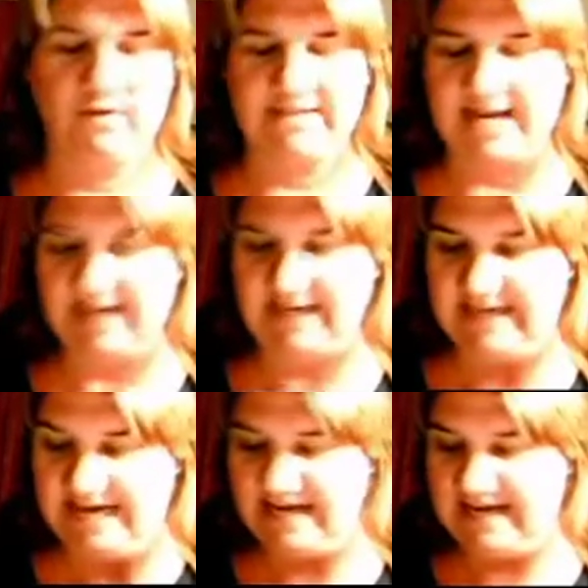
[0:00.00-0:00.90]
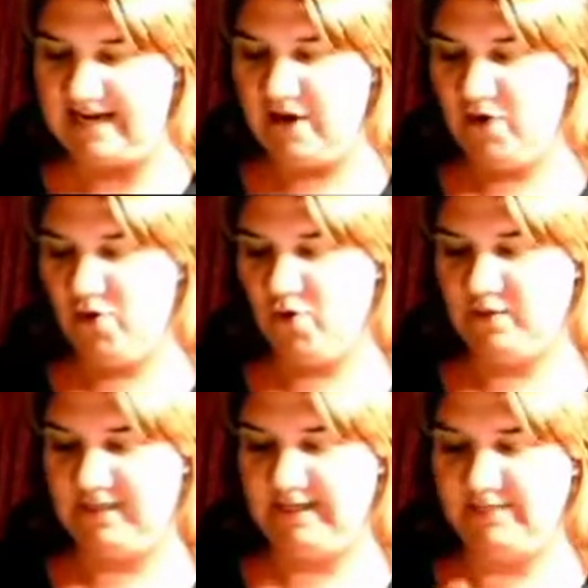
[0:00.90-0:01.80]
sounding needy or
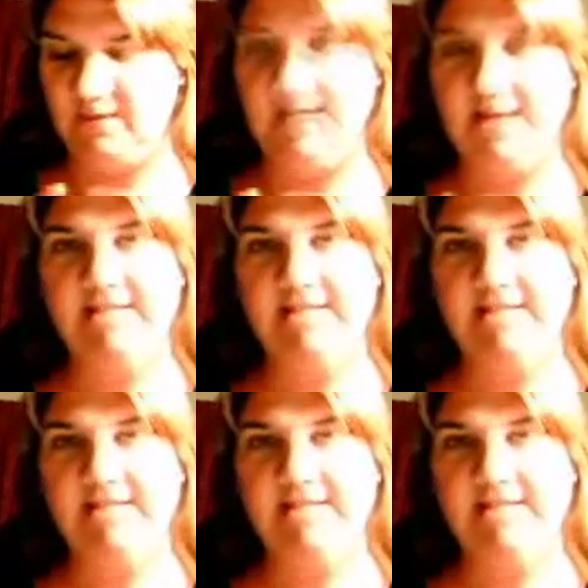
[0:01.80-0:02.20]
desperate.